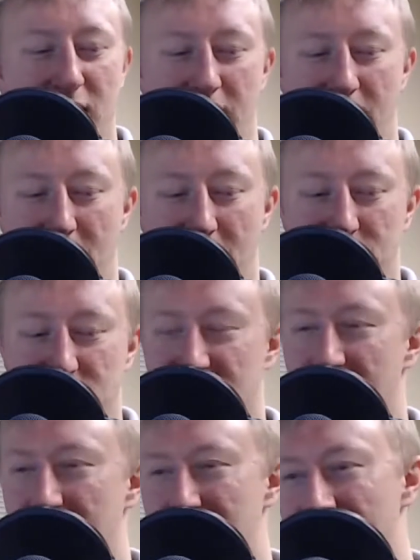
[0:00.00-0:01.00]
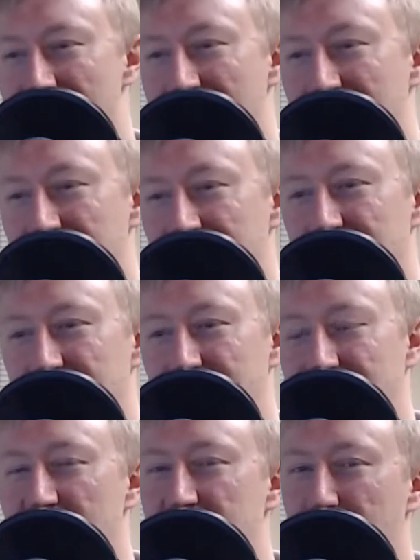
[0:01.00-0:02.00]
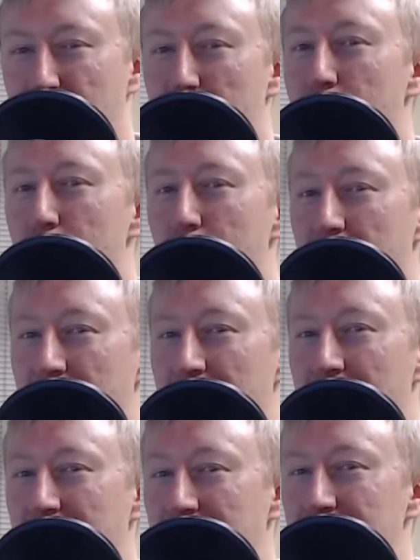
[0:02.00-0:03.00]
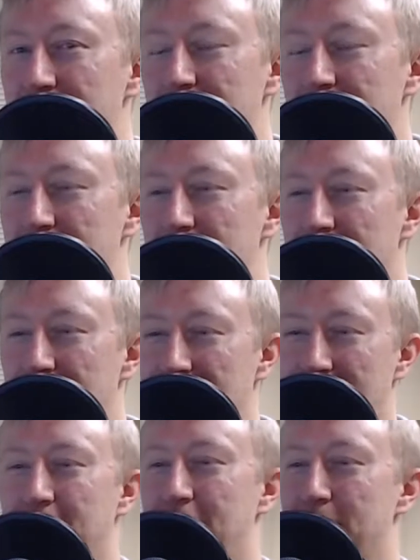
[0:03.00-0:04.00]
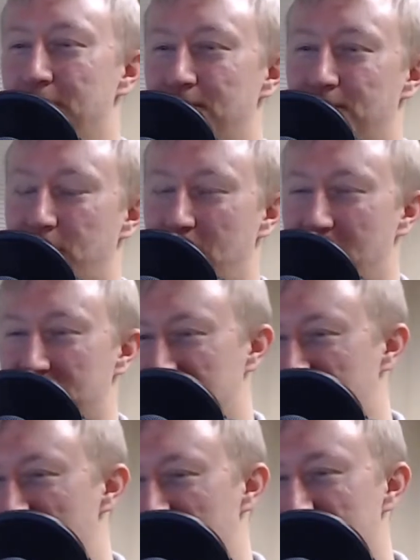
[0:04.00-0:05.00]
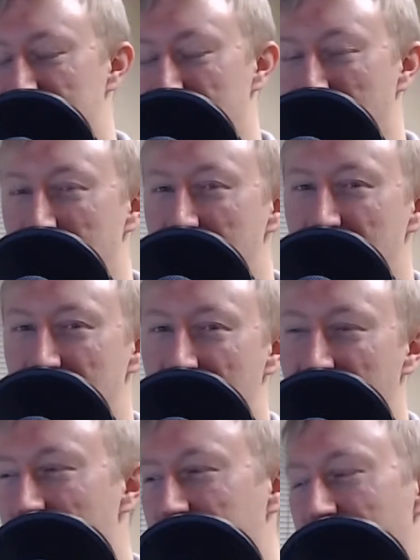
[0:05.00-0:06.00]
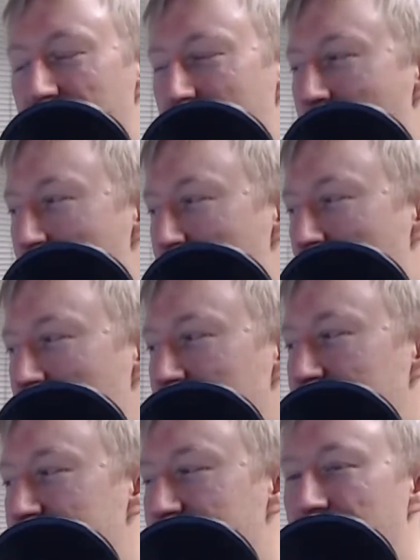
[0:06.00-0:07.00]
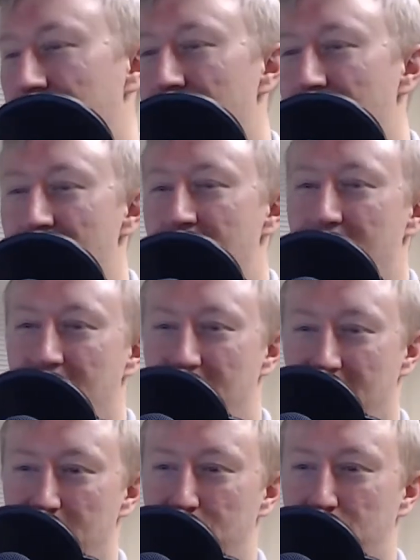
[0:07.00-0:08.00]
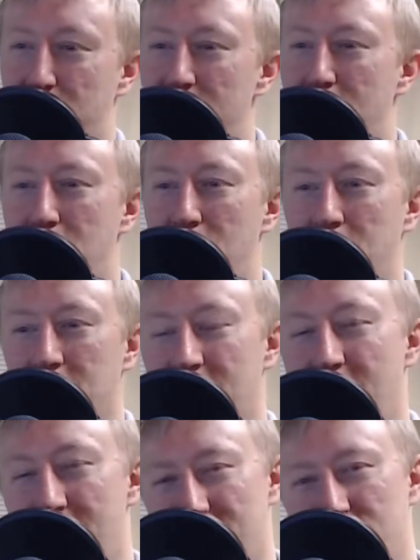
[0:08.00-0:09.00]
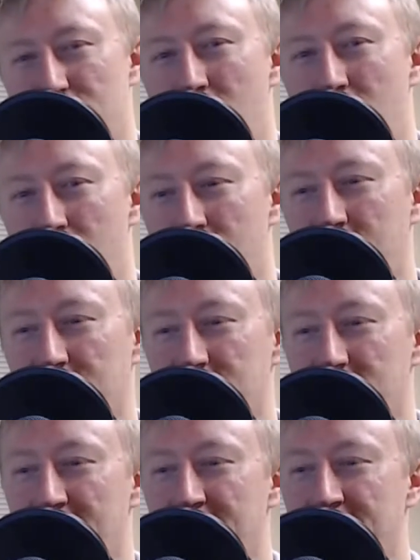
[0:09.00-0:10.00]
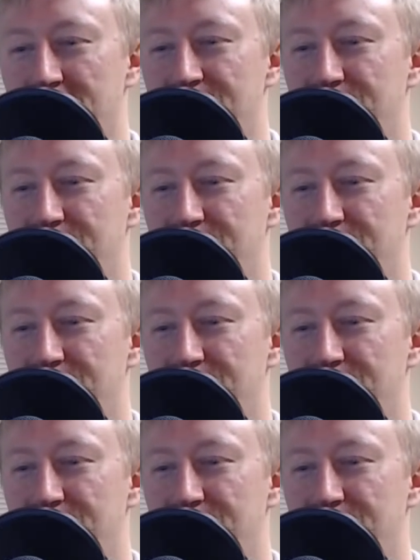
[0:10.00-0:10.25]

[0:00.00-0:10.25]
And I was just like, man, that's a pretty cool gig. But I was just like, that's Rookie of the Year right there, in my opinion. So pretty cool. Kind of a small world, you know.